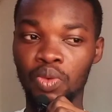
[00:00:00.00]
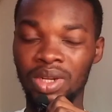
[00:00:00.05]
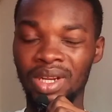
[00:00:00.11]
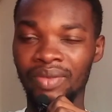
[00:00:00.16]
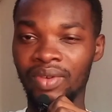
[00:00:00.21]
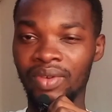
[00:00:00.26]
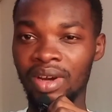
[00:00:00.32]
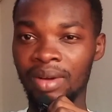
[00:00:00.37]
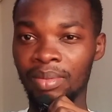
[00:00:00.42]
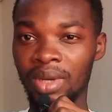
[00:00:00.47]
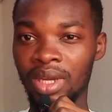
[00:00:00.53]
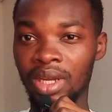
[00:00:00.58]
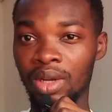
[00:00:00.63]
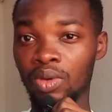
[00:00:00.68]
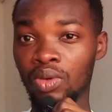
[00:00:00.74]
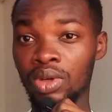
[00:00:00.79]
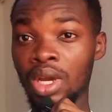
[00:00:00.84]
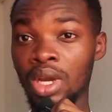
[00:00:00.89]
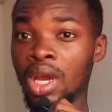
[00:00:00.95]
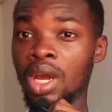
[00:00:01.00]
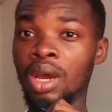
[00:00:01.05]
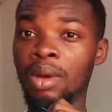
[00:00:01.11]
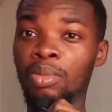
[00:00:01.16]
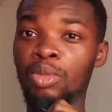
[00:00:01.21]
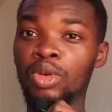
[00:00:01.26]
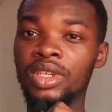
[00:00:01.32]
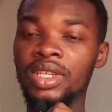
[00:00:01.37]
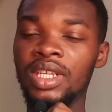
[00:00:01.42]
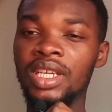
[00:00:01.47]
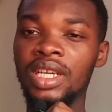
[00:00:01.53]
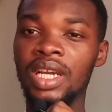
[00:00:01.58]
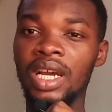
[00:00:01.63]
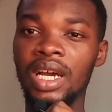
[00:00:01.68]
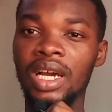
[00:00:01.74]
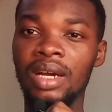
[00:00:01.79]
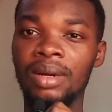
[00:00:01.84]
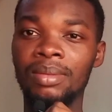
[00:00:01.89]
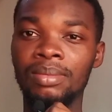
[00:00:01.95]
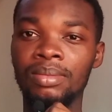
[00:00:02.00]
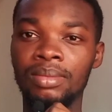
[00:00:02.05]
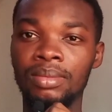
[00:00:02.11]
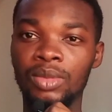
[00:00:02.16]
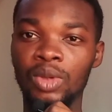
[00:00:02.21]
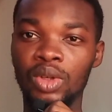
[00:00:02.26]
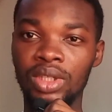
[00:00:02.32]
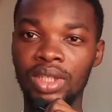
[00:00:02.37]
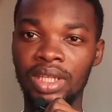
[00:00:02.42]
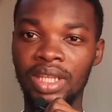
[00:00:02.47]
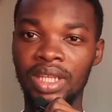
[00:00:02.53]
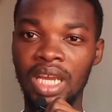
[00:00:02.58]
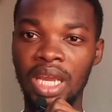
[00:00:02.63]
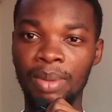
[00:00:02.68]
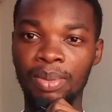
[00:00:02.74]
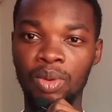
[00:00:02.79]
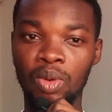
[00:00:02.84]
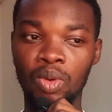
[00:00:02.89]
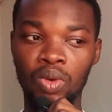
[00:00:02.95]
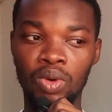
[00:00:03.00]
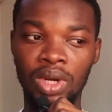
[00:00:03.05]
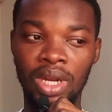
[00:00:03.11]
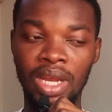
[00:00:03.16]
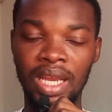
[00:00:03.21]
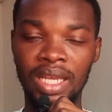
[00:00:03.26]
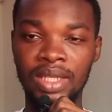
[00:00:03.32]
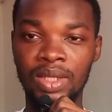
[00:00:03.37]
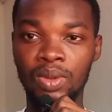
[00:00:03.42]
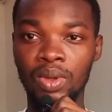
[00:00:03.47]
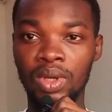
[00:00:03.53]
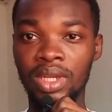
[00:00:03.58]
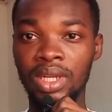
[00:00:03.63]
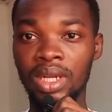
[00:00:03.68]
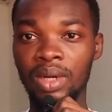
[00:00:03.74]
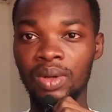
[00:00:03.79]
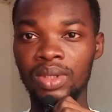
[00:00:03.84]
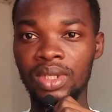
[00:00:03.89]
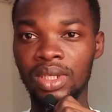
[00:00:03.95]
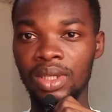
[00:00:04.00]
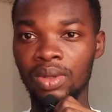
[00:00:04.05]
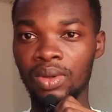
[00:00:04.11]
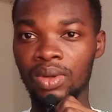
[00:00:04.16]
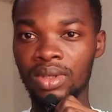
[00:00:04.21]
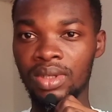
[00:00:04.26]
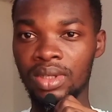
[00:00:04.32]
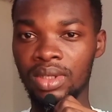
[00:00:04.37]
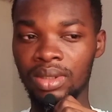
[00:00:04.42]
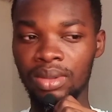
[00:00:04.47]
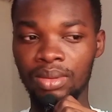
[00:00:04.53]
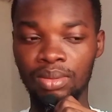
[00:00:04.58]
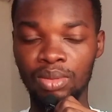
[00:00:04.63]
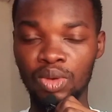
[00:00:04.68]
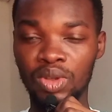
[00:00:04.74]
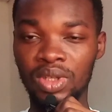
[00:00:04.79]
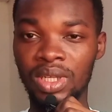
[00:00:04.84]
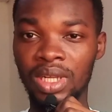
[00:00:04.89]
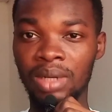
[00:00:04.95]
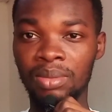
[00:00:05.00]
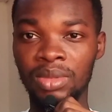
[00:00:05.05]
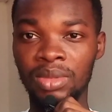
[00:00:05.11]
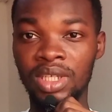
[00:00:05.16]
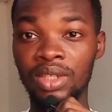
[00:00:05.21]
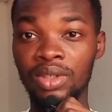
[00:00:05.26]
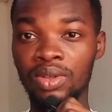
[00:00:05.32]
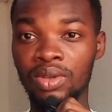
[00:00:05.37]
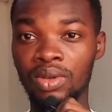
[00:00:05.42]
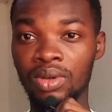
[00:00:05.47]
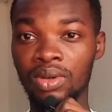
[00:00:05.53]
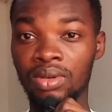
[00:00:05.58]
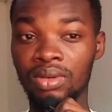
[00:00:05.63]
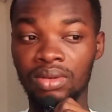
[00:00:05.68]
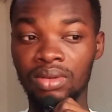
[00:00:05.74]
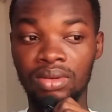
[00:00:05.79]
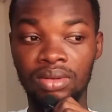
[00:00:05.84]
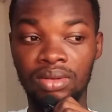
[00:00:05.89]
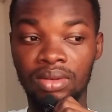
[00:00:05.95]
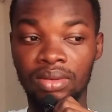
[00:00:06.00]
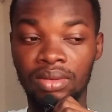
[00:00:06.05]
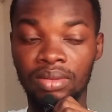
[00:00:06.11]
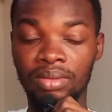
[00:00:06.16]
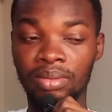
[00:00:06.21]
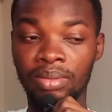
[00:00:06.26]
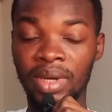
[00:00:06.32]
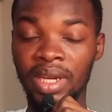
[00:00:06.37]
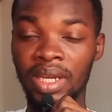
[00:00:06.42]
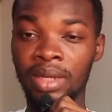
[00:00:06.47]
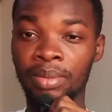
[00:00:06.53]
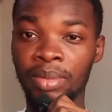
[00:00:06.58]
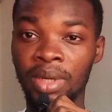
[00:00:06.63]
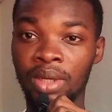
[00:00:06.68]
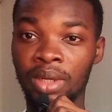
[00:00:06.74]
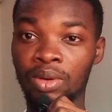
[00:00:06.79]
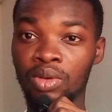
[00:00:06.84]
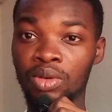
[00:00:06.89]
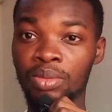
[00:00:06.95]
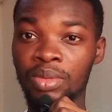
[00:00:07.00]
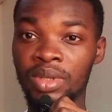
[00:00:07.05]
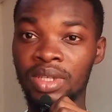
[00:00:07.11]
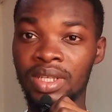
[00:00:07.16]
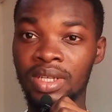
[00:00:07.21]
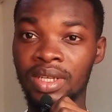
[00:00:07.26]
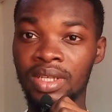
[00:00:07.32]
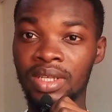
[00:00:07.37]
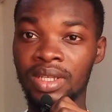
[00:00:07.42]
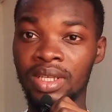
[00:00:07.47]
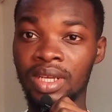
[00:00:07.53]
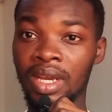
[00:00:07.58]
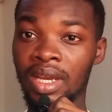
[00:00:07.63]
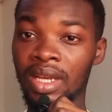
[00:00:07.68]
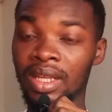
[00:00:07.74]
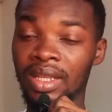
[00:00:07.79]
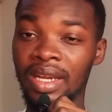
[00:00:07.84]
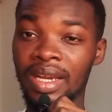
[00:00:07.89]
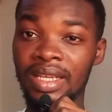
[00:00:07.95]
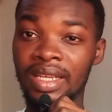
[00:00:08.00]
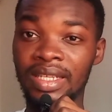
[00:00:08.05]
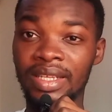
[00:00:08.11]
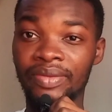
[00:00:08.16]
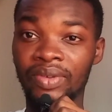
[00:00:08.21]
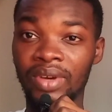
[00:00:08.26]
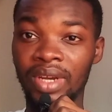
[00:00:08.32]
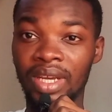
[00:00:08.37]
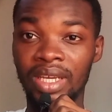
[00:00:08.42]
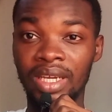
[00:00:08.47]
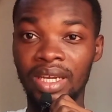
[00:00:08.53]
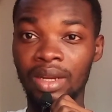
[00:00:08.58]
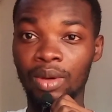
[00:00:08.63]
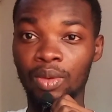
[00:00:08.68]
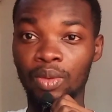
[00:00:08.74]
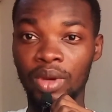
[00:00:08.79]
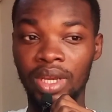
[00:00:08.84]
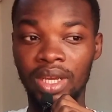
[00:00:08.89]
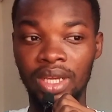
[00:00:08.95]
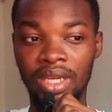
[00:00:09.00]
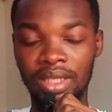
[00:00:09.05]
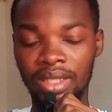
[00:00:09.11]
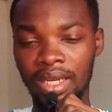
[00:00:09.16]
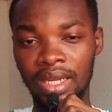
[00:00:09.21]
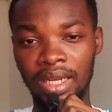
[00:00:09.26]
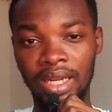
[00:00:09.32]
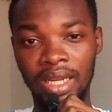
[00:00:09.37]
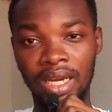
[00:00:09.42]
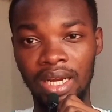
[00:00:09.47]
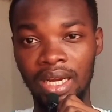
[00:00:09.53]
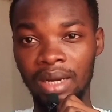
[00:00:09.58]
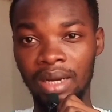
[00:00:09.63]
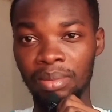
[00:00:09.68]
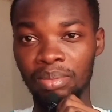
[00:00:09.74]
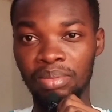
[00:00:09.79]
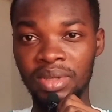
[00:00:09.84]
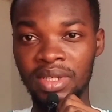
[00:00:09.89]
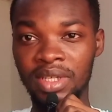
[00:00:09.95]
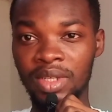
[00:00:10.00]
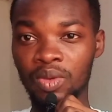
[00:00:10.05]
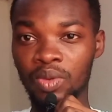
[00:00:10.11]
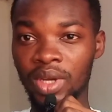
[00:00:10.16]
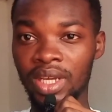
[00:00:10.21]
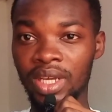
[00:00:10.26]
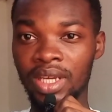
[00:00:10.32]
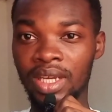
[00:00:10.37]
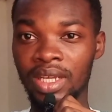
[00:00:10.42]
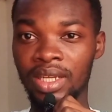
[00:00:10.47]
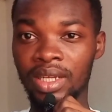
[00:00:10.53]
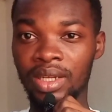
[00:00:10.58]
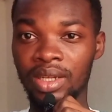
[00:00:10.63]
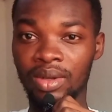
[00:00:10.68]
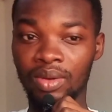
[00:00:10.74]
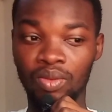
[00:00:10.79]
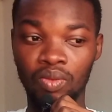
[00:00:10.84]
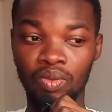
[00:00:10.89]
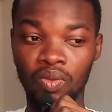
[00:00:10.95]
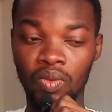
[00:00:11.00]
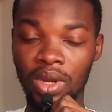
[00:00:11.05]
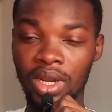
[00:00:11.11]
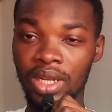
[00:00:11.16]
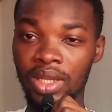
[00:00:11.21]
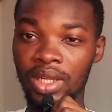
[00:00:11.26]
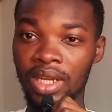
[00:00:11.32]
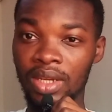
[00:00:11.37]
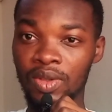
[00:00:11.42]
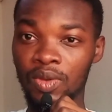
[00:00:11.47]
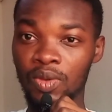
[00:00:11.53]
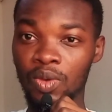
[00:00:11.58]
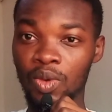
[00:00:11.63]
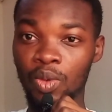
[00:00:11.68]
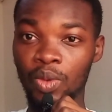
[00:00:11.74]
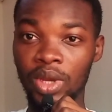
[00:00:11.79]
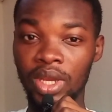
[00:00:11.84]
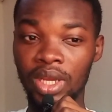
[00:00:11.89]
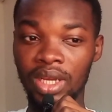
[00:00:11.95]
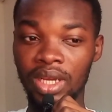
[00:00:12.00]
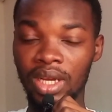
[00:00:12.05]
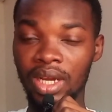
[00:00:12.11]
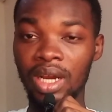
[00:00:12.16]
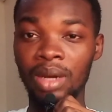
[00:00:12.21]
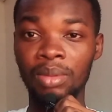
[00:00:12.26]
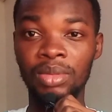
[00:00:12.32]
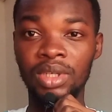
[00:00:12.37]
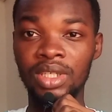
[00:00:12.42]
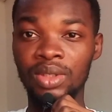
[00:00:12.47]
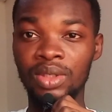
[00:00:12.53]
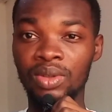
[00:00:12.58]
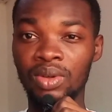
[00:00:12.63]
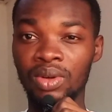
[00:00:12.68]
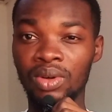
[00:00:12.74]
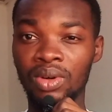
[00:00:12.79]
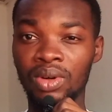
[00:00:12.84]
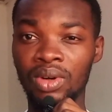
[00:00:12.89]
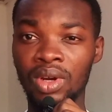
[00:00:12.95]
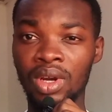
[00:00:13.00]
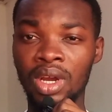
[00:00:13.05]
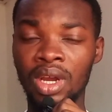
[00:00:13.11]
whenever I'm alone, mostly I'm not the type who likes going out a lot. Mostly I'm indoor minding my own business. That's if I get a work, then I'm busy working. When there's no work, I'm indoor.